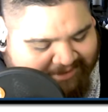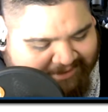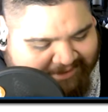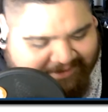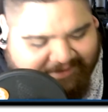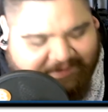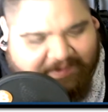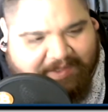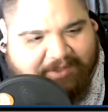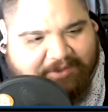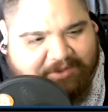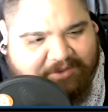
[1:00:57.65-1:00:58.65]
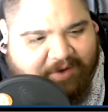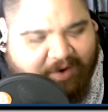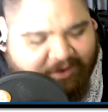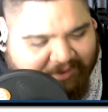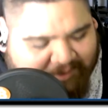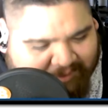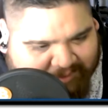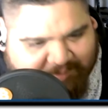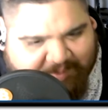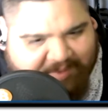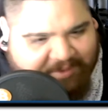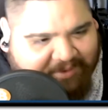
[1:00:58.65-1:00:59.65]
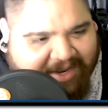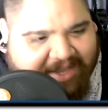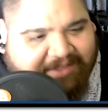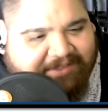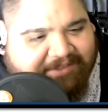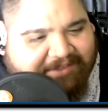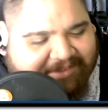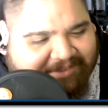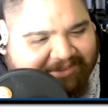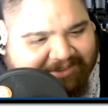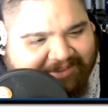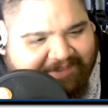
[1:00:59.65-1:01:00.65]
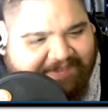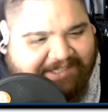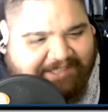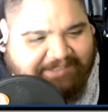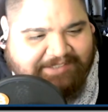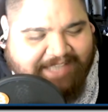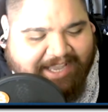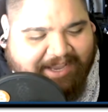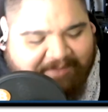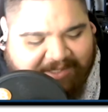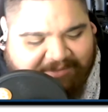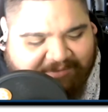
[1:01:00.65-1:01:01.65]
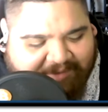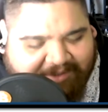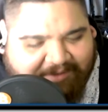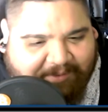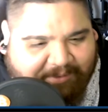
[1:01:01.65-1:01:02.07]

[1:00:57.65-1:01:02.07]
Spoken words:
They're like, "You should call it Thriller X." And I was like, "Damn, that's fucking cool,